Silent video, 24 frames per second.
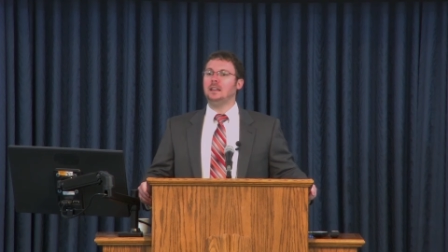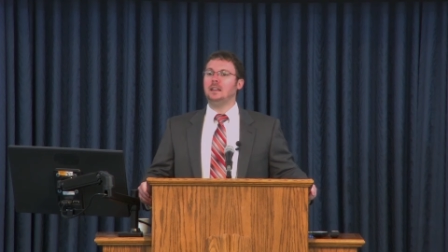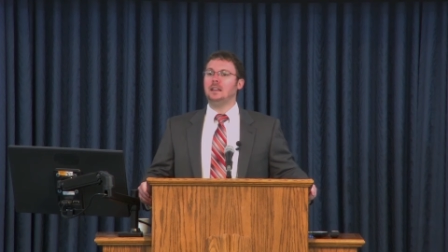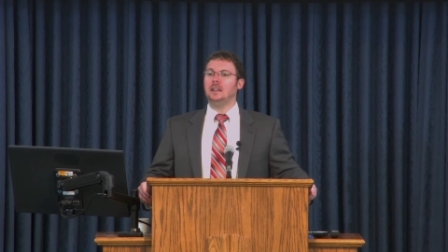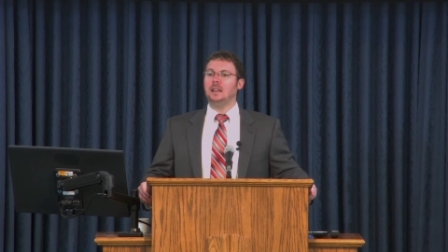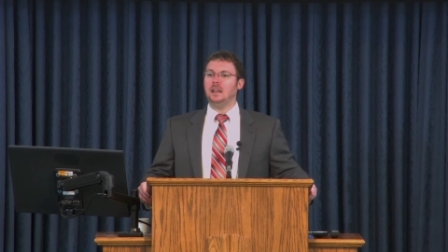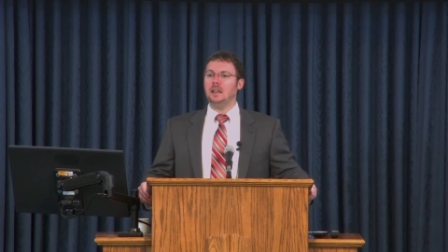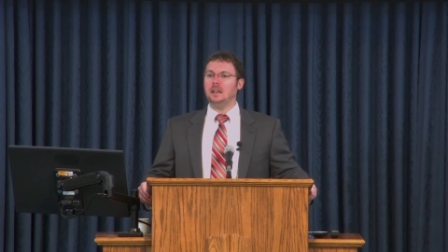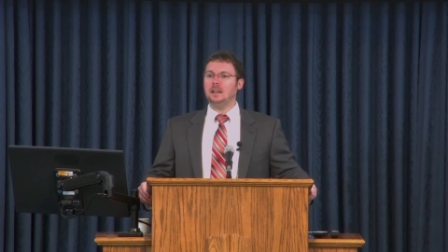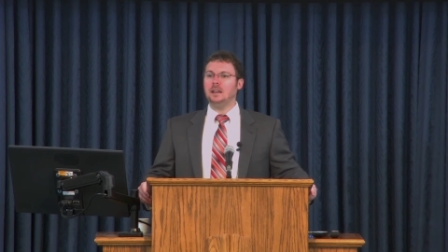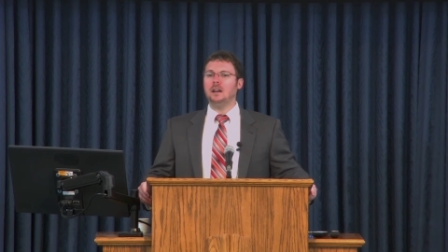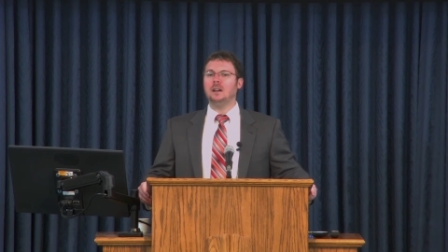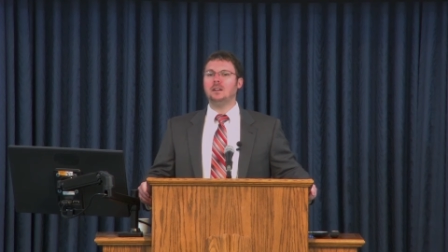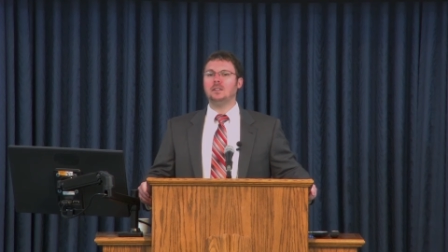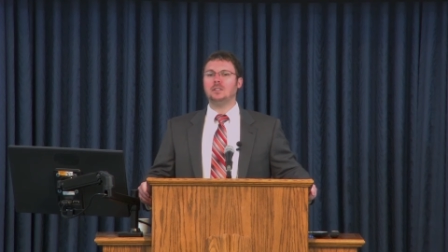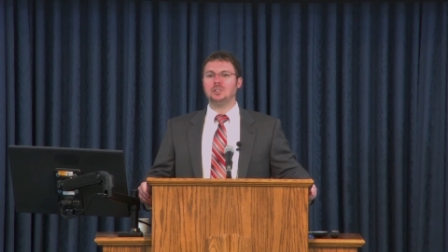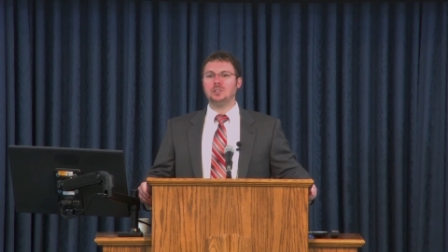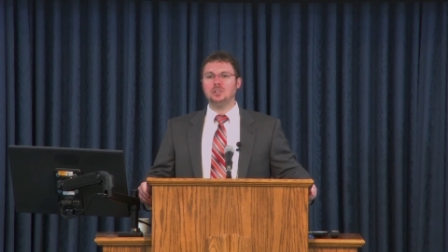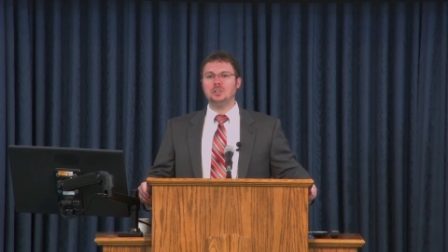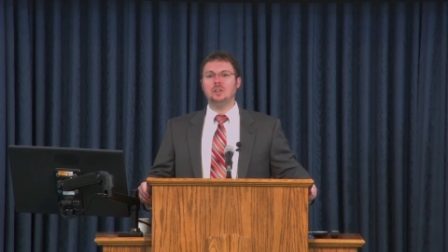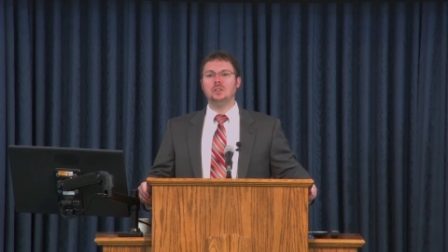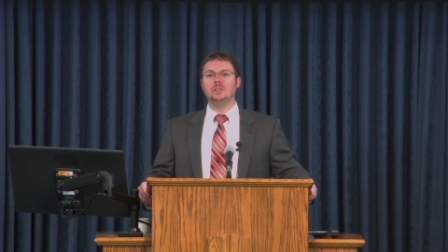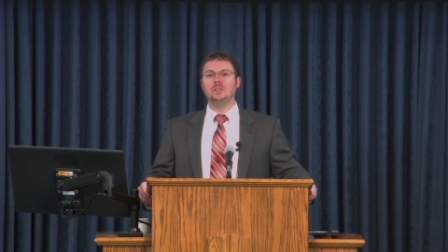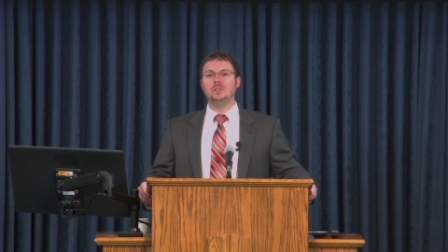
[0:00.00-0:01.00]
and I'll
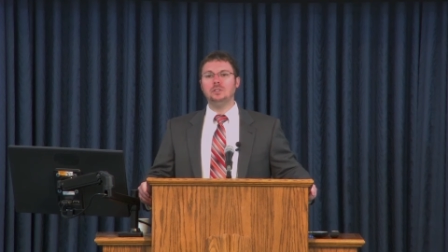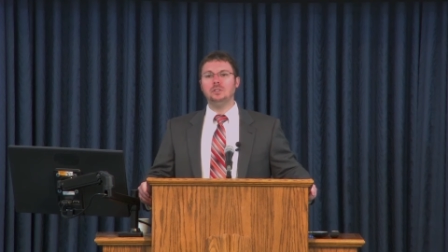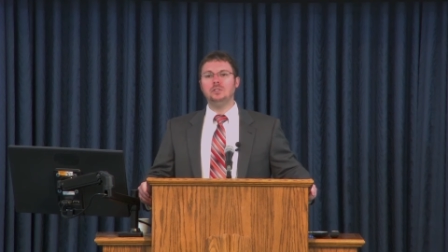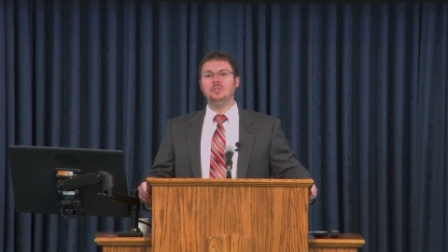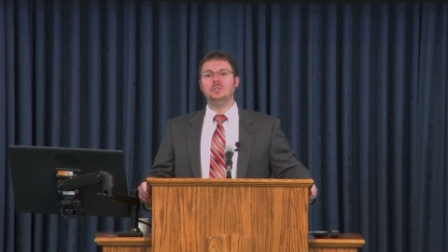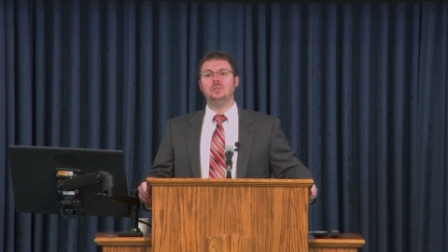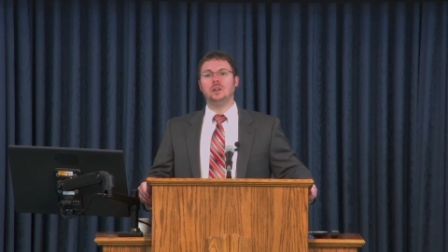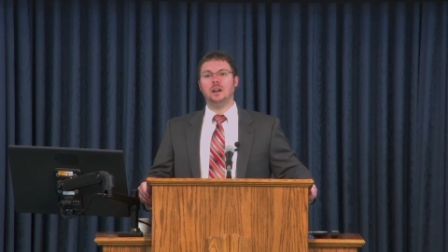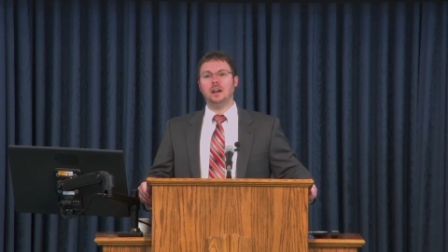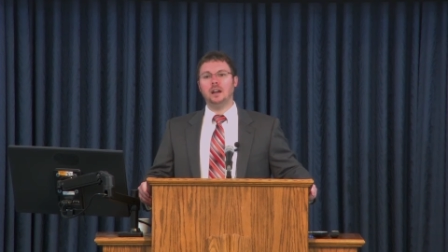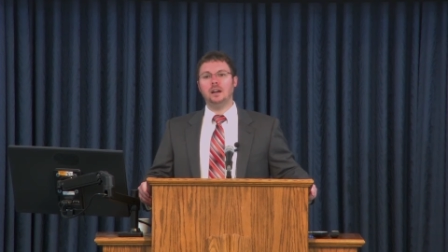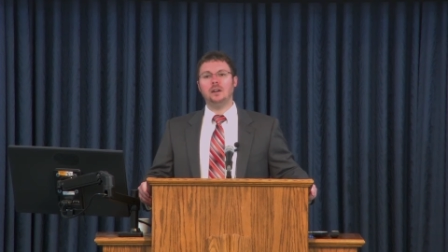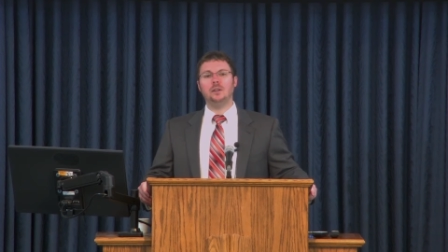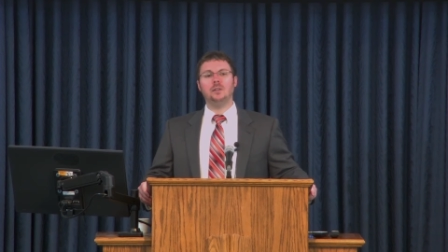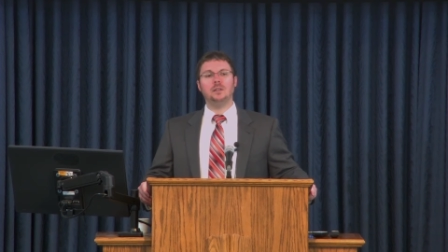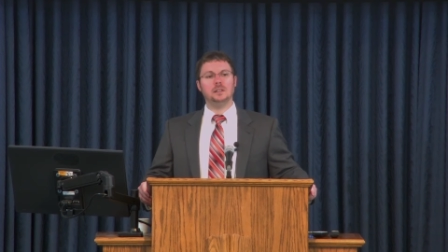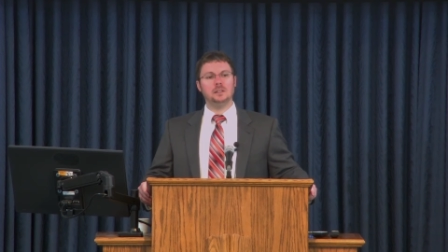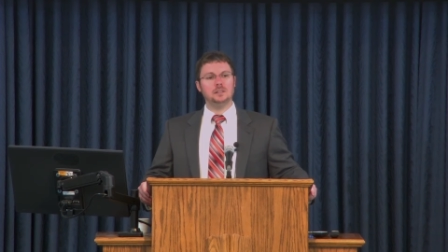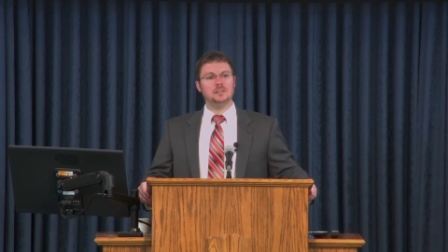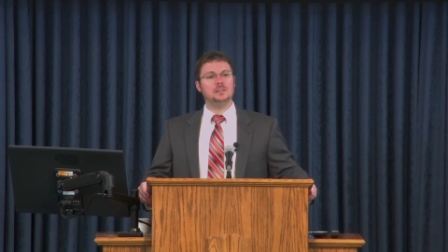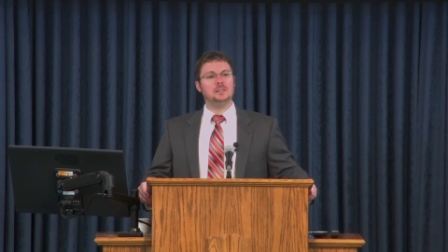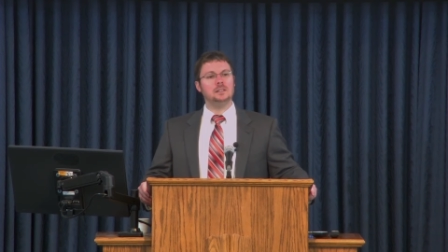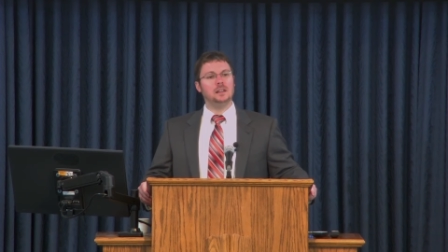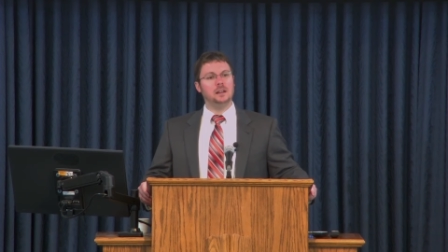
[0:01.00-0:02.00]
show you how it's
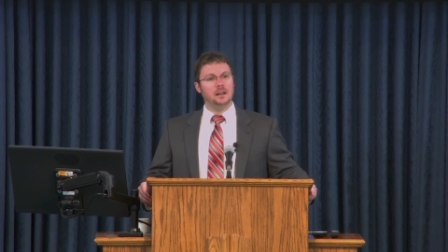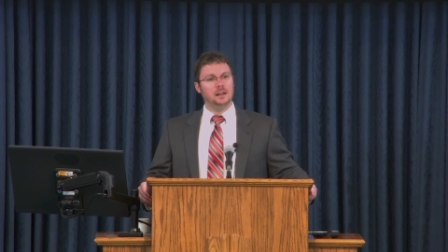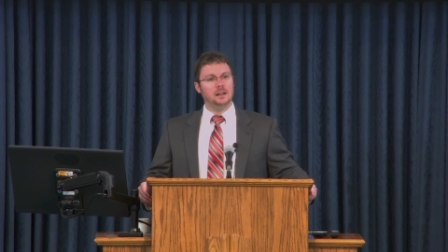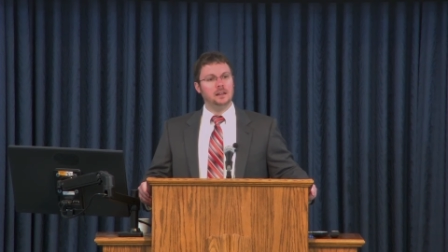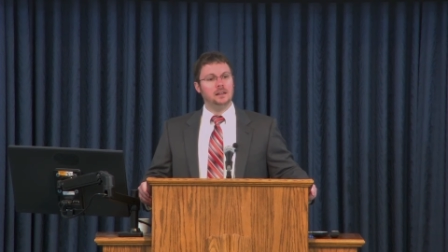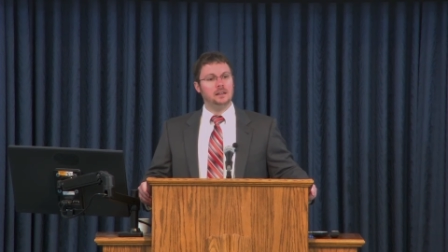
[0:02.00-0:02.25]
done.